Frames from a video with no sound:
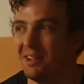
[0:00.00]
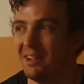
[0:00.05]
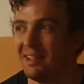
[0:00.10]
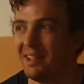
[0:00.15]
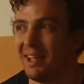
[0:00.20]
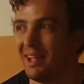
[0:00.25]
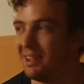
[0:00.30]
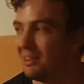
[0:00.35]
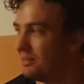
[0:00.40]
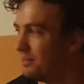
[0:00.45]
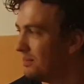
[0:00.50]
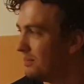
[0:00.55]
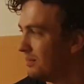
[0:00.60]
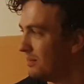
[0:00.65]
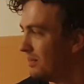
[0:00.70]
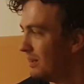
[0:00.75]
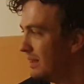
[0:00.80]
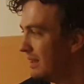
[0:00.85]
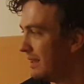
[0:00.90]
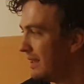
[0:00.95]
yeah,
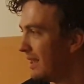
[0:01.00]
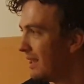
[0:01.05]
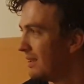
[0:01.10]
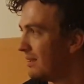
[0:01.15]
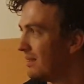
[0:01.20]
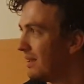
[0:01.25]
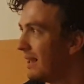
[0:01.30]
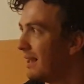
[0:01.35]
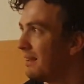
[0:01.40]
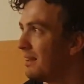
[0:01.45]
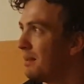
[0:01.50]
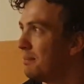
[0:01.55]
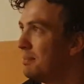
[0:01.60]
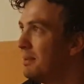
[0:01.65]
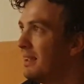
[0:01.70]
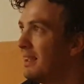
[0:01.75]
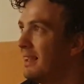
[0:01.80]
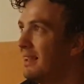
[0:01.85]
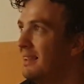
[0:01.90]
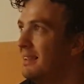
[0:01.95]
we're now held up
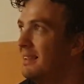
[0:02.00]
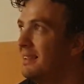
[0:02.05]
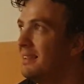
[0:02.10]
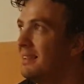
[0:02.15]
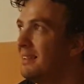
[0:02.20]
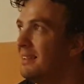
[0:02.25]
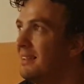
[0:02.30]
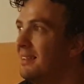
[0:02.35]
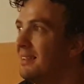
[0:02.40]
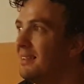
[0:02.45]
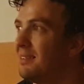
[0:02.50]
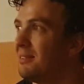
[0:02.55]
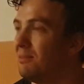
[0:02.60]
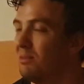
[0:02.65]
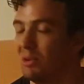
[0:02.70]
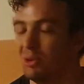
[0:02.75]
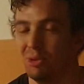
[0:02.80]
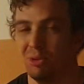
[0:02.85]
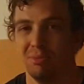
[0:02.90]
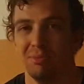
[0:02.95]
in a
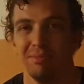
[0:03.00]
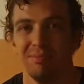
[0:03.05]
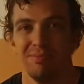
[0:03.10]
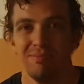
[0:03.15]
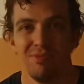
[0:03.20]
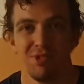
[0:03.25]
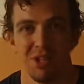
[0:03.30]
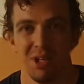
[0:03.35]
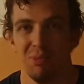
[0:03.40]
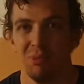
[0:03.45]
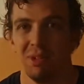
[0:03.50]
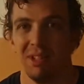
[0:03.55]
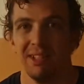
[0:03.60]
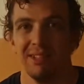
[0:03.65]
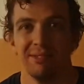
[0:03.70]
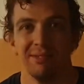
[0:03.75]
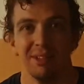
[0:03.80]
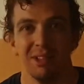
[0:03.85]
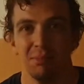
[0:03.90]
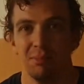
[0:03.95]
room
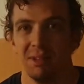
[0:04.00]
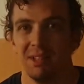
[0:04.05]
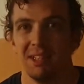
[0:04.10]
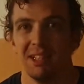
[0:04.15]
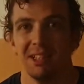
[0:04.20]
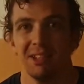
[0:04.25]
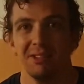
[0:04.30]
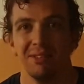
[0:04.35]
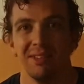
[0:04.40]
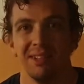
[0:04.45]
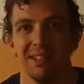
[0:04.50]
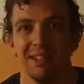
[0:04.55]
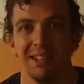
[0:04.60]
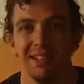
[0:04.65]
somewhere in Midland,